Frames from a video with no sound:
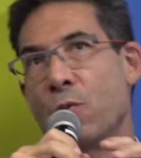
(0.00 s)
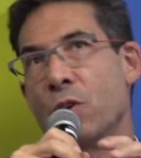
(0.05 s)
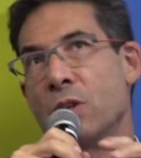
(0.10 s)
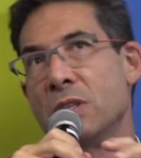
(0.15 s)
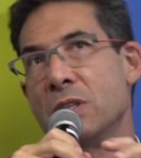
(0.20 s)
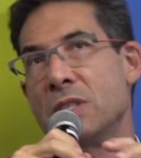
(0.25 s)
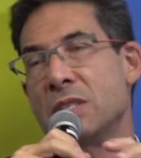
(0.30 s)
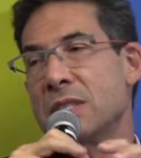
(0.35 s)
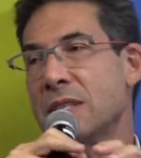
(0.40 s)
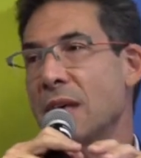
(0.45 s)

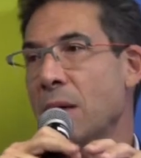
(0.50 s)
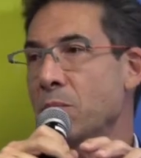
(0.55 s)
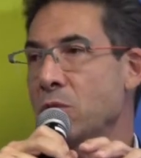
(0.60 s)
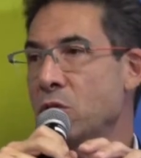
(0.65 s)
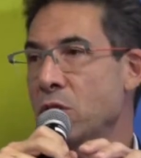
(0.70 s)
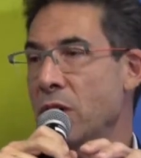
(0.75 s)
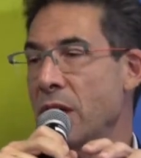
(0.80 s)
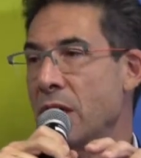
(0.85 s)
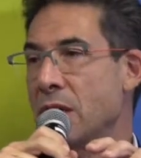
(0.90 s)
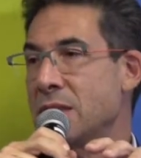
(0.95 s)
different
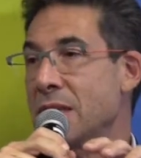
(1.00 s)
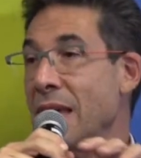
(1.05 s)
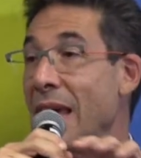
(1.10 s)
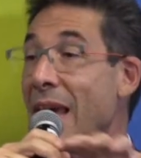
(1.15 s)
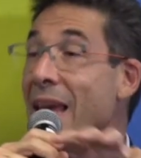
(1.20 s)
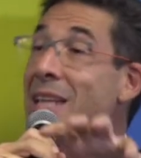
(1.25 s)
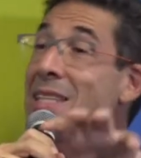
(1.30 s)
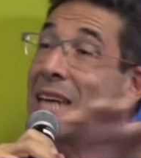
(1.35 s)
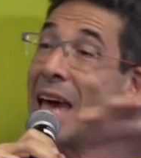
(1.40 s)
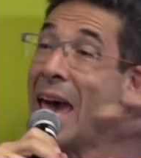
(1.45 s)
subjects
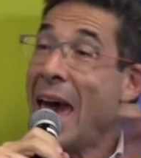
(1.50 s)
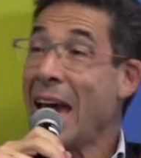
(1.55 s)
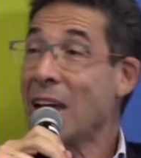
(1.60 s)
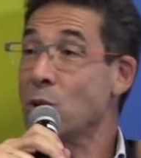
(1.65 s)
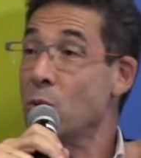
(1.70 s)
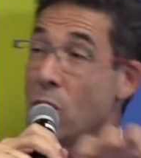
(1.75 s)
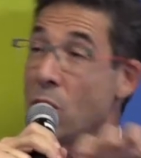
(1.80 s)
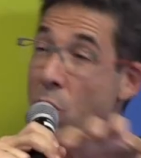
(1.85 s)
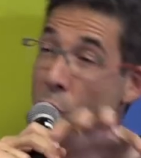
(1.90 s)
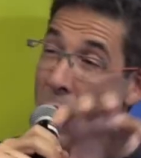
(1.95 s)

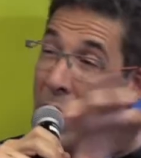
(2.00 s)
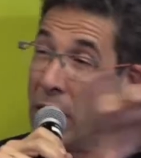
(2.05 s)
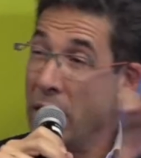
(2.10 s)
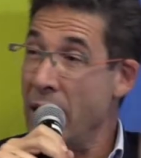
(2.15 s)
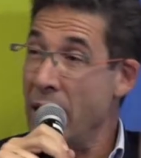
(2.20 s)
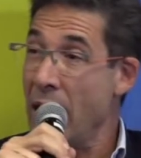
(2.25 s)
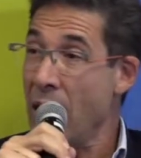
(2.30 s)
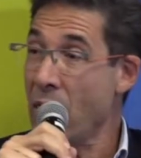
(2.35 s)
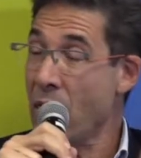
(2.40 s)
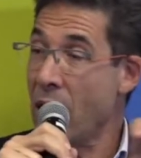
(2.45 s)
interact with
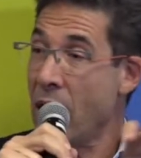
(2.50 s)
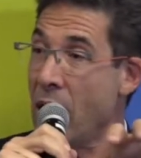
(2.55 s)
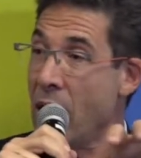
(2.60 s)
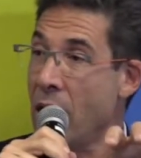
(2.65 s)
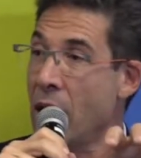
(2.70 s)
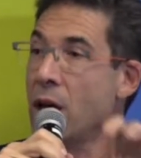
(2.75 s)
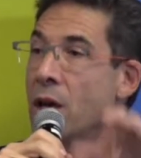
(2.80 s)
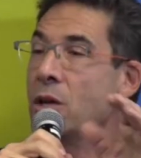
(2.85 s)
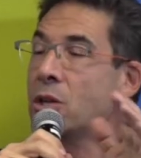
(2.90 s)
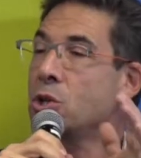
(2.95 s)
one
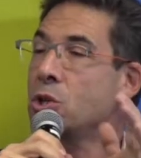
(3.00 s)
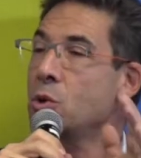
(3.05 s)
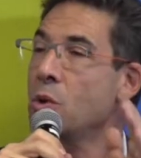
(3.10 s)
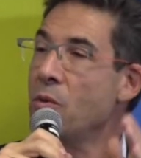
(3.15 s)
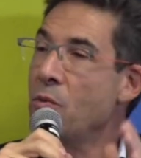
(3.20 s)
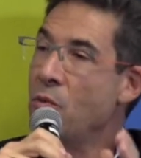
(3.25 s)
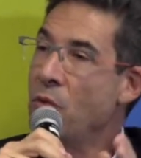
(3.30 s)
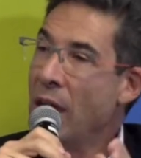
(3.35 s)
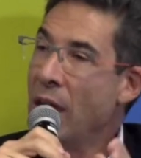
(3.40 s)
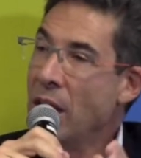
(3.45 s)
another
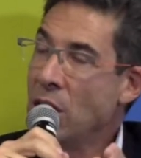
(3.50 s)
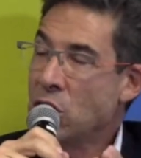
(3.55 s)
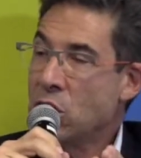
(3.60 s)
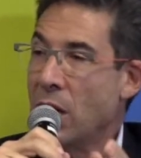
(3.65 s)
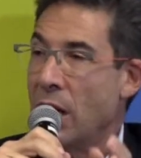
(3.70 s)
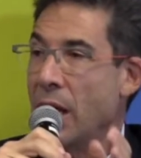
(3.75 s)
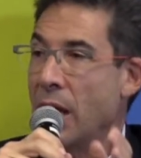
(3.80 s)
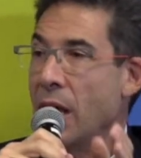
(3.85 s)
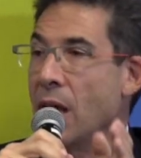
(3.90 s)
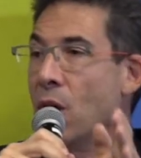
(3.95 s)
to
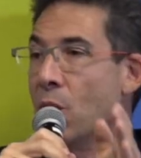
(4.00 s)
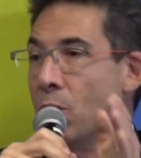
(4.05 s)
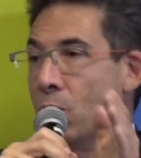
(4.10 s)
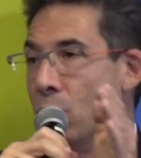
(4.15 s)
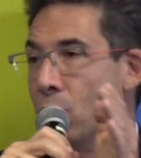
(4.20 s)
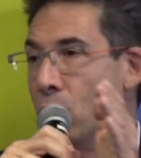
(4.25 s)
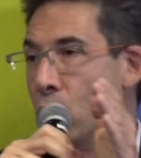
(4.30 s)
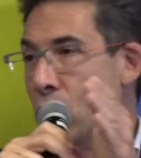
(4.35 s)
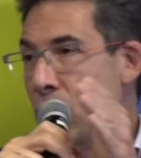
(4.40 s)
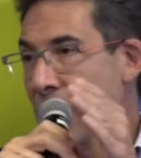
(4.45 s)
eventually
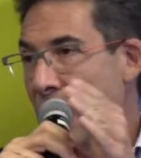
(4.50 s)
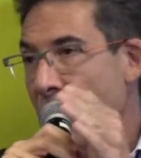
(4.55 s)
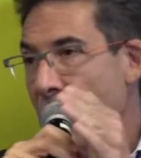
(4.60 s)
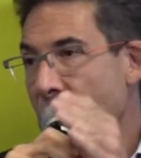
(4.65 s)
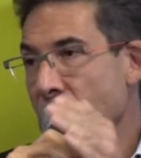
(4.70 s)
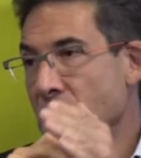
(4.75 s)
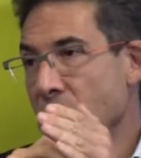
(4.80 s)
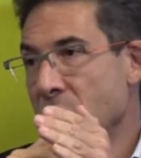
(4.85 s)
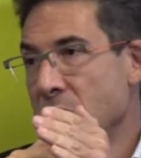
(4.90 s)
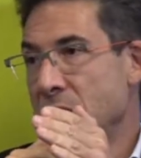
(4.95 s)

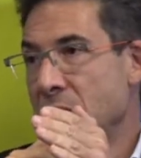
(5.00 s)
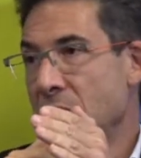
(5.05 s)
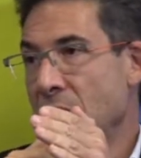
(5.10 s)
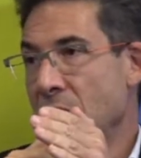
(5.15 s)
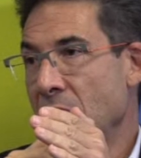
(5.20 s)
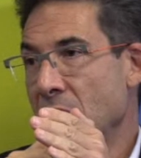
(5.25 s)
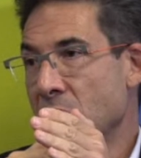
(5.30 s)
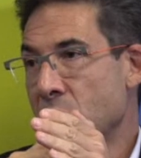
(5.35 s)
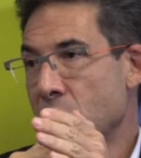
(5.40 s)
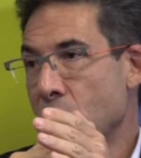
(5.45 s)
moving into the
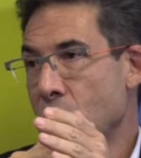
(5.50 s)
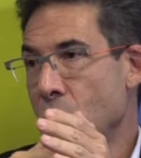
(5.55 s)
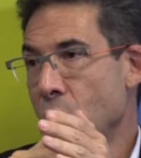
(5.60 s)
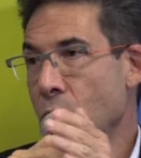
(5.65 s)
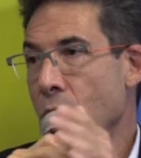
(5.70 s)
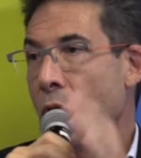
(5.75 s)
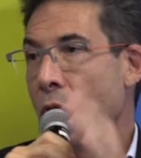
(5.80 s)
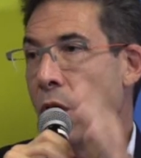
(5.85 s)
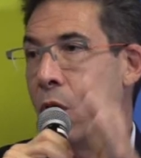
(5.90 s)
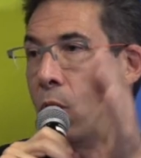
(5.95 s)
senior
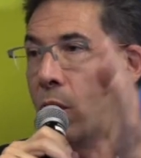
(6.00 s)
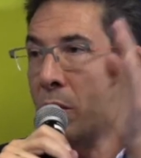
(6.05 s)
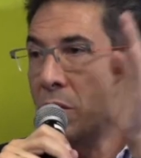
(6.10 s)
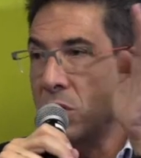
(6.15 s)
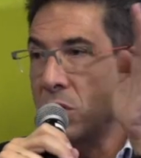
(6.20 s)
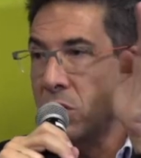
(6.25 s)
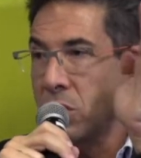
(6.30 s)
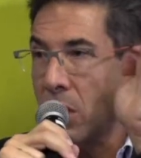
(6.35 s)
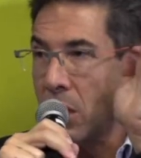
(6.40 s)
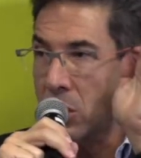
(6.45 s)
school,
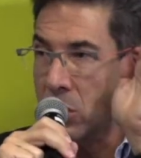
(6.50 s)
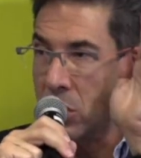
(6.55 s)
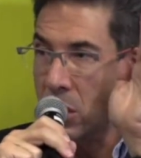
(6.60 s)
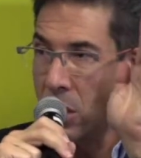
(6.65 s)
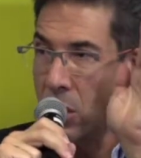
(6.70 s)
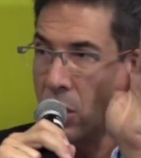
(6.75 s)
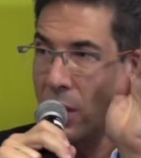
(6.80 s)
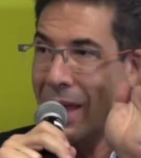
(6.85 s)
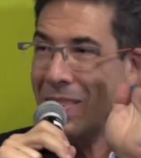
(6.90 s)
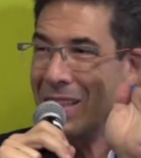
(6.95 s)
where we start
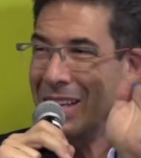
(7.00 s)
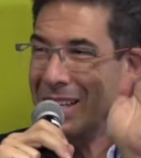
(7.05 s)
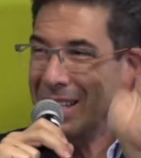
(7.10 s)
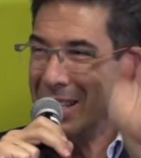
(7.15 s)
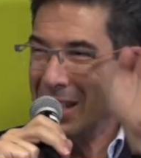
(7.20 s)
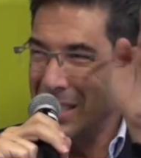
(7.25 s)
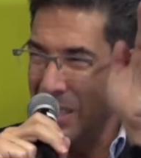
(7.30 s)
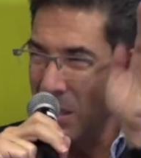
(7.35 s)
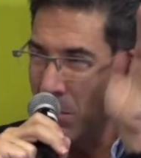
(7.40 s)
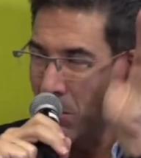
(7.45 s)
to look at the
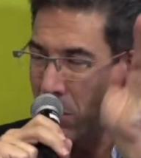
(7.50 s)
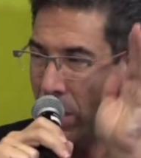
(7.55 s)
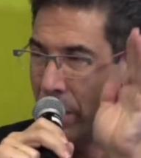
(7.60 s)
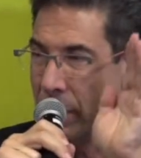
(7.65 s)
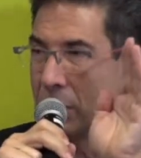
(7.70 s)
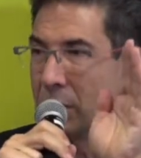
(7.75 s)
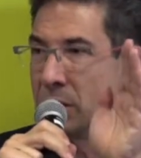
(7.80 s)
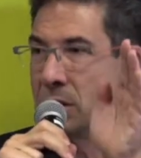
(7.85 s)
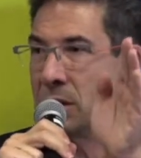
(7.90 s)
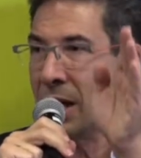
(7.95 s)

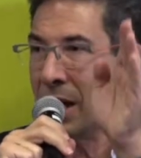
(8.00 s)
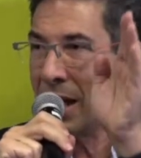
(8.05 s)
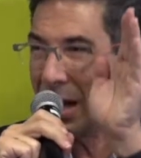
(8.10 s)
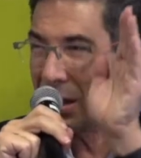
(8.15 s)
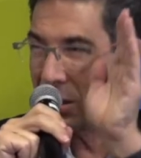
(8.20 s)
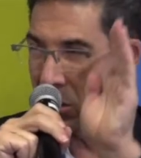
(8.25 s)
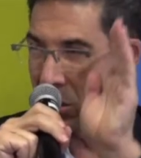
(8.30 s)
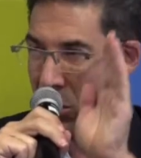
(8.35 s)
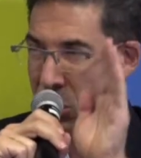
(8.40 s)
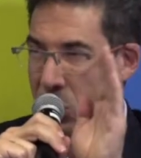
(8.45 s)
disciplines
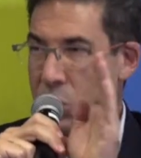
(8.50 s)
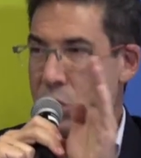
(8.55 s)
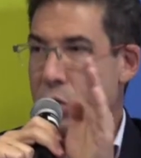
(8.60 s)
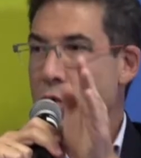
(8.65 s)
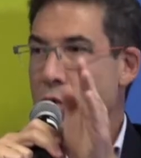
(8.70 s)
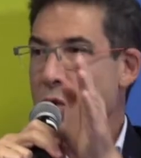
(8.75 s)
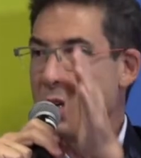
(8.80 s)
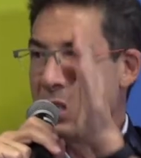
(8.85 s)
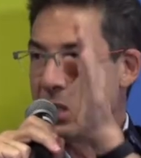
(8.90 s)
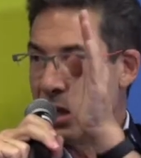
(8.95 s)
as
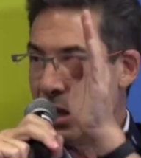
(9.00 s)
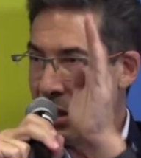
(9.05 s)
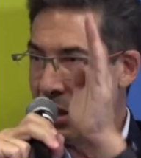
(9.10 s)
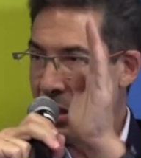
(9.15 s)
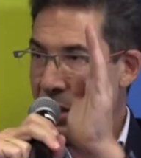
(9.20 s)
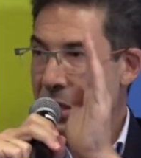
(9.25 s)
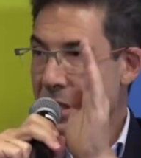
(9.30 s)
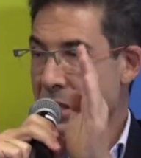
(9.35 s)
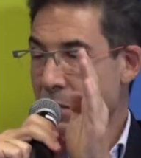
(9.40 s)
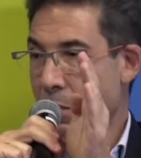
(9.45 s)
discrete
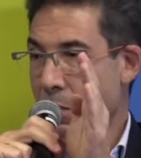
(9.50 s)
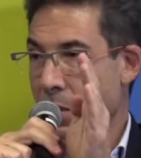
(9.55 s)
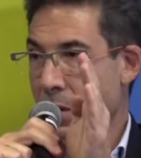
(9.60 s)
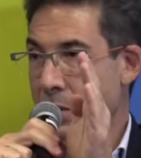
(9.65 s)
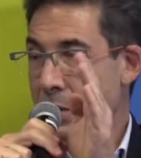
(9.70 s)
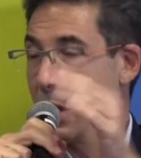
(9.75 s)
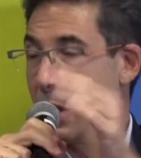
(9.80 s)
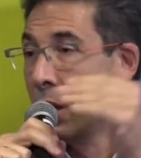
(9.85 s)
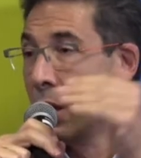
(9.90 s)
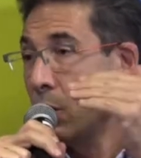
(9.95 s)

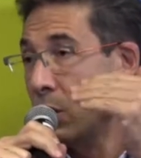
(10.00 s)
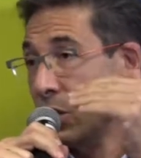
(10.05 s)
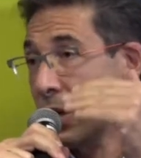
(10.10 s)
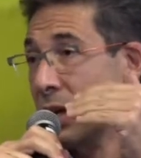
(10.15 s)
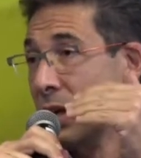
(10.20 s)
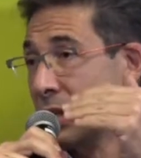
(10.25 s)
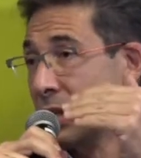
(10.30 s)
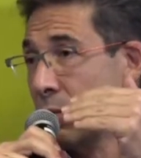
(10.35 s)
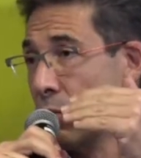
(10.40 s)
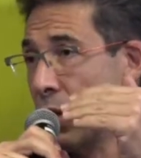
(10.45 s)
disciplines,
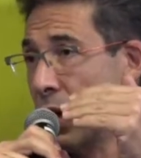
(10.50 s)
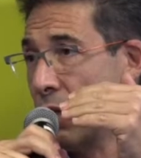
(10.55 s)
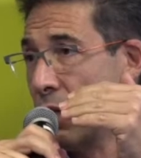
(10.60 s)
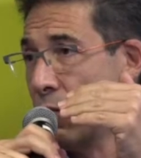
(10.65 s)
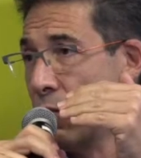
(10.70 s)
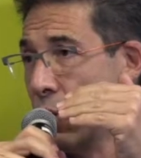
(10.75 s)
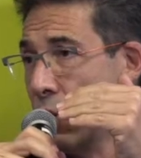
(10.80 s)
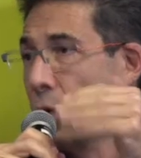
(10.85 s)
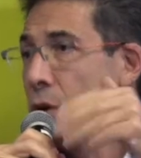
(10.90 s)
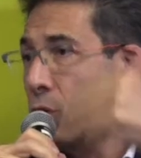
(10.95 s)
which gets them
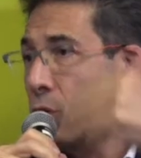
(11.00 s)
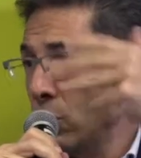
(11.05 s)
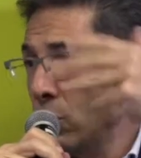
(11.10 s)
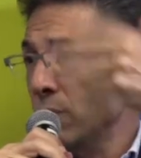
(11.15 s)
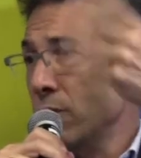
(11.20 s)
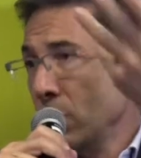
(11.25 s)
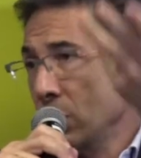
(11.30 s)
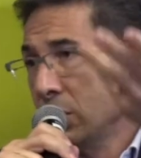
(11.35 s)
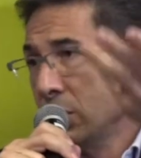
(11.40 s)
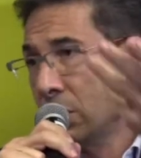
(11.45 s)
ready for
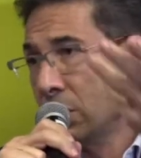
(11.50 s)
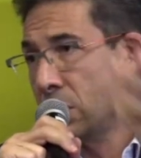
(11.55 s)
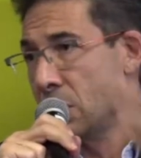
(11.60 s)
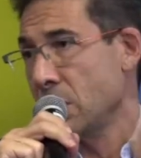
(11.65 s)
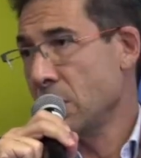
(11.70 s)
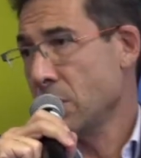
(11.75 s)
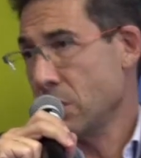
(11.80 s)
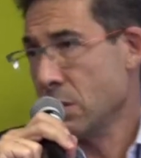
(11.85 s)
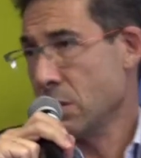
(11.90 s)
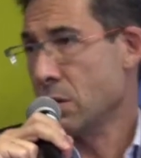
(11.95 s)

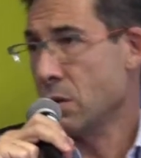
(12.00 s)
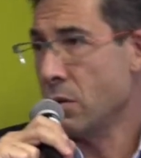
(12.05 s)
university.